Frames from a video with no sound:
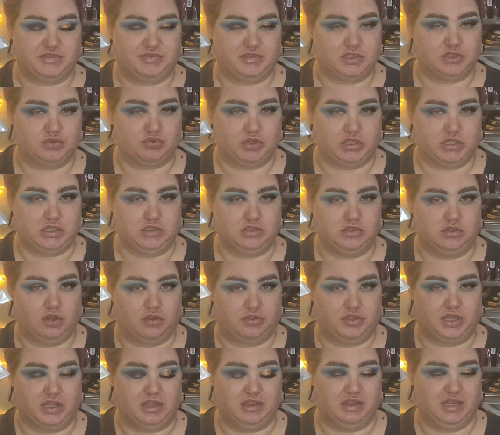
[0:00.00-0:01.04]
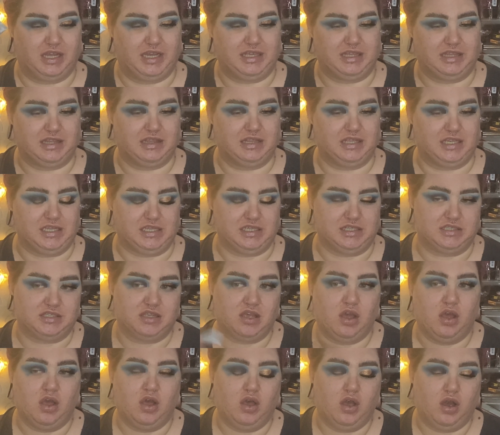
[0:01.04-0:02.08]
There's really nothing like these
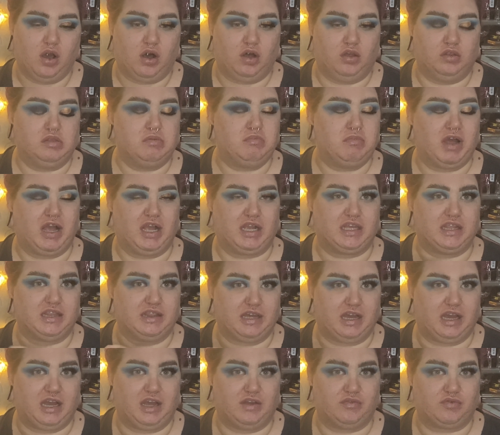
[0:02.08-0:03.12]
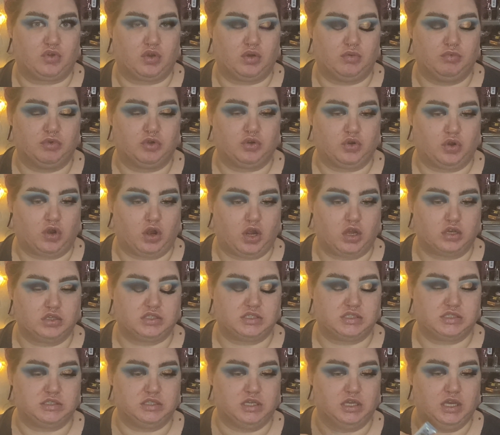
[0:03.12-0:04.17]
on the market that I've come
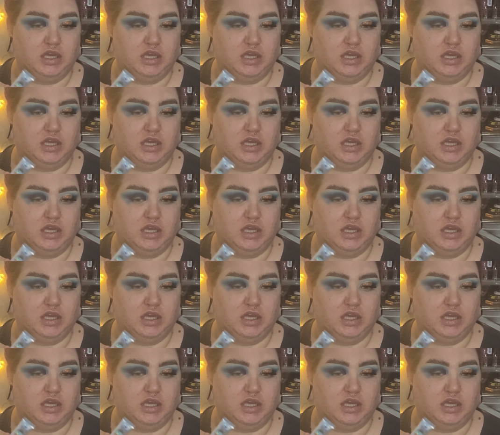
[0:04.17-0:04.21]
across.